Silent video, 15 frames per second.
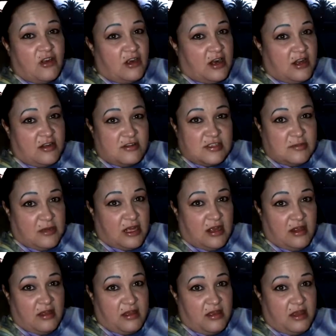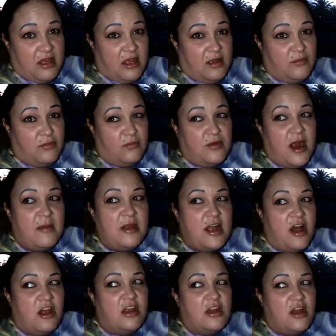a month. Probably
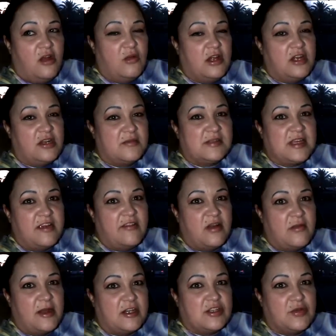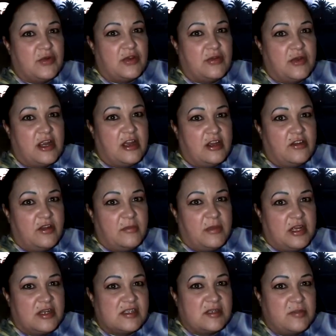all in all, we'll end up saving about $200 or $300
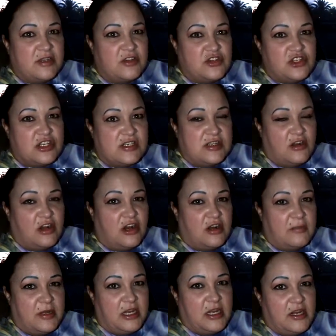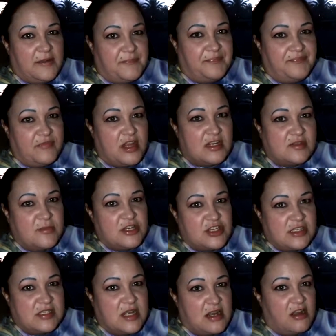because the bills just aren't going to be as much
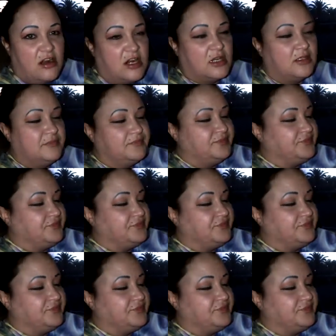as they are